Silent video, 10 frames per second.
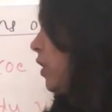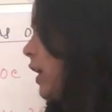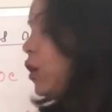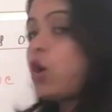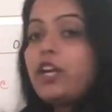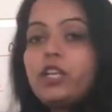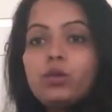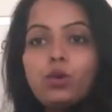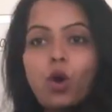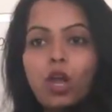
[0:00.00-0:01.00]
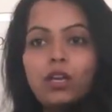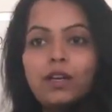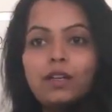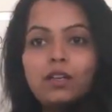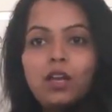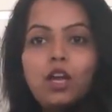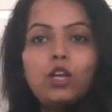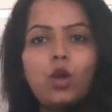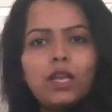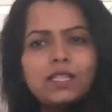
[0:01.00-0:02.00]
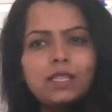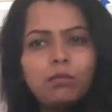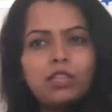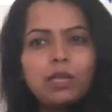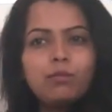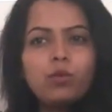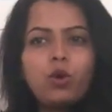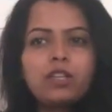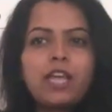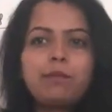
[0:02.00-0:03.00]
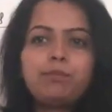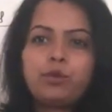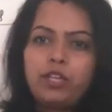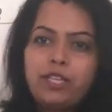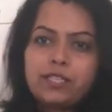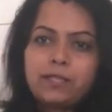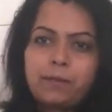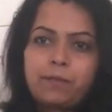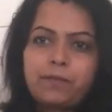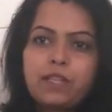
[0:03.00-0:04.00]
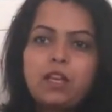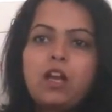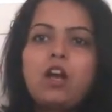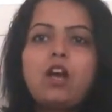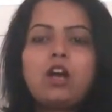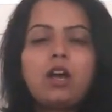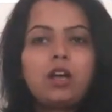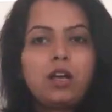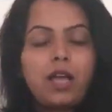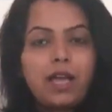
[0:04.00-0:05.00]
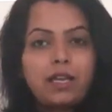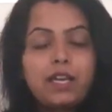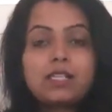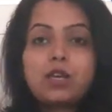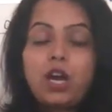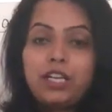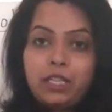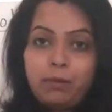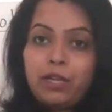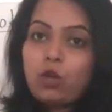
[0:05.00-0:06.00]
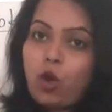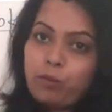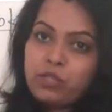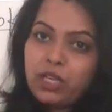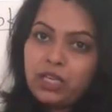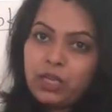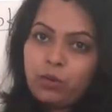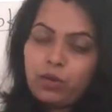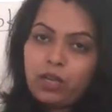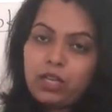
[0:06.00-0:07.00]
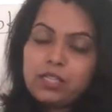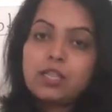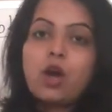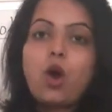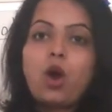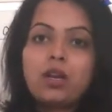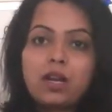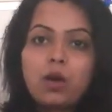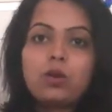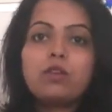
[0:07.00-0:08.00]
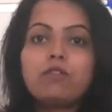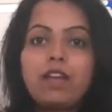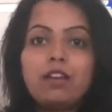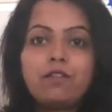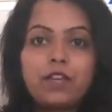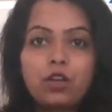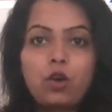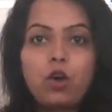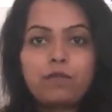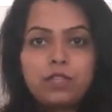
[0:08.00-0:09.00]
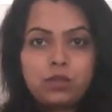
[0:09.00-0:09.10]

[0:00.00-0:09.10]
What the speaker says: According to Holland, law is something more than police, and its ultimate objective is all-round welfare of the